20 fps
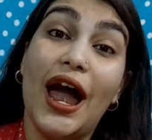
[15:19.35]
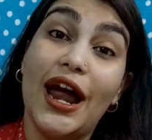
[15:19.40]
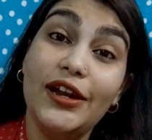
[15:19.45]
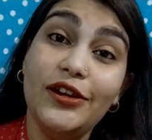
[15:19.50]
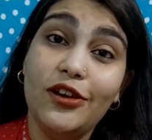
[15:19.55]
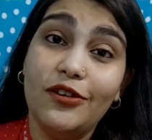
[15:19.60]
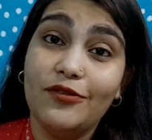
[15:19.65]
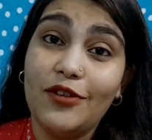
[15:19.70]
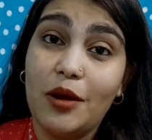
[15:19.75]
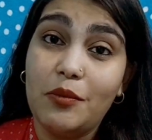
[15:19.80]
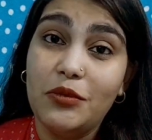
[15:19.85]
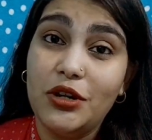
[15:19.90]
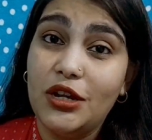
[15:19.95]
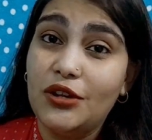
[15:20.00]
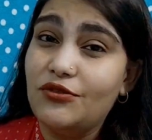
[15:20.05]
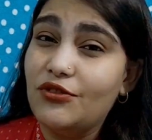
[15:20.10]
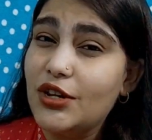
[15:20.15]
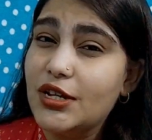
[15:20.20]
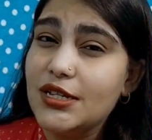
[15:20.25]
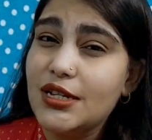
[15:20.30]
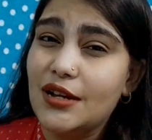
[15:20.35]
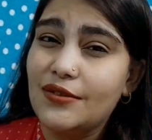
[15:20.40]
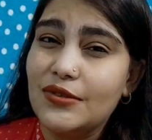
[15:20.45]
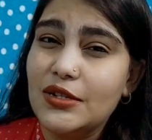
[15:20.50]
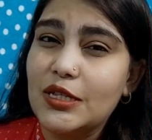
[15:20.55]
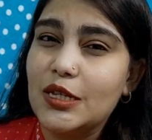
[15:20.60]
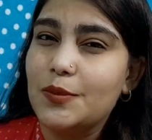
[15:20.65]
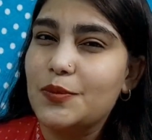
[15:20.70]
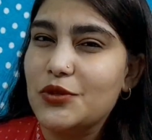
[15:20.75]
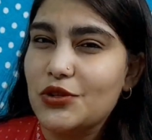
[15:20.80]
and your family and friends
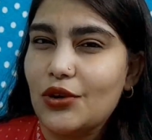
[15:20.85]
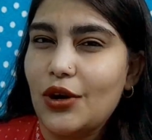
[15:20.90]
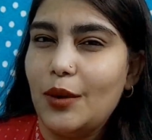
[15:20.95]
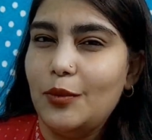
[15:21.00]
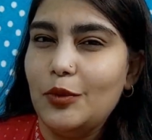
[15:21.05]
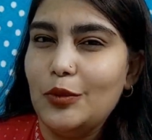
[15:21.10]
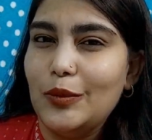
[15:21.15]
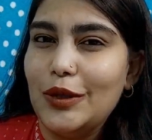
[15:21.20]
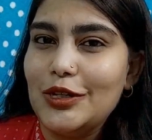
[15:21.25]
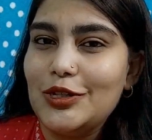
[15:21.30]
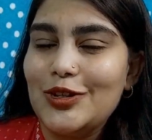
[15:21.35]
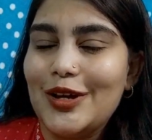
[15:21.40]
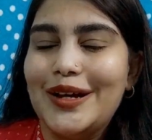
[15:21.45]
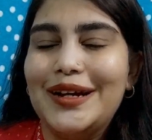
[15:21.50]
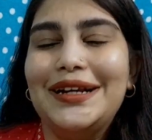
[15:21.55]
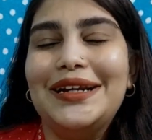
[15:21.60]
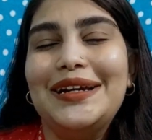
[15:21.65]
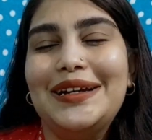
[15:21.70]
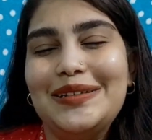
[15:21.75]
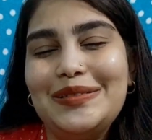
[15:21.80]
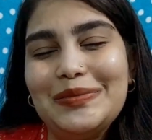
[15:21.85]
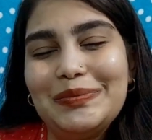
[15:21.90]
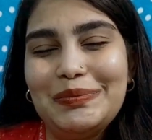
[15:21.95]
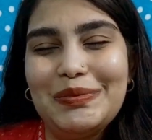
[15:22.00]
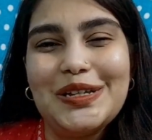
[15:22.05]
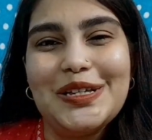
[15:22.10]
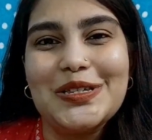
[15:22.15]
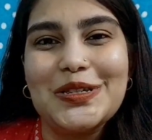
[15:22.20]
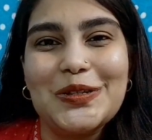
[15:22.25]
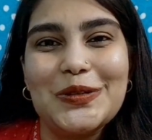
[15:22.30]
haven't subscribed to my channel yet
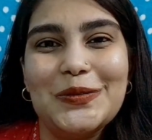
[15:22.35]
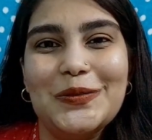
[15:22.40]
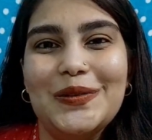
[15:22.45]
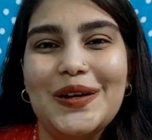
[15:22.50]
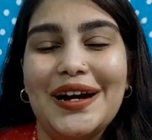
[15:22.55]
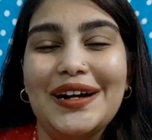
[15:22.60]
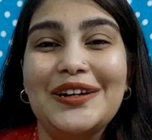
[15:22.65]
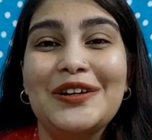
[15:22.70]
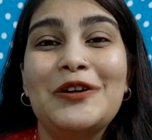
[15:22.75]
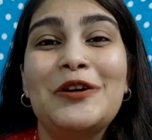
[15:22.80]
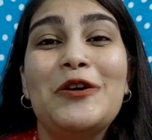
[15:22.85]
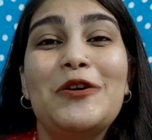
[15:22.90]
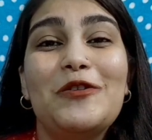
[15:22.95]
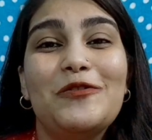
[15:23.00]
please do that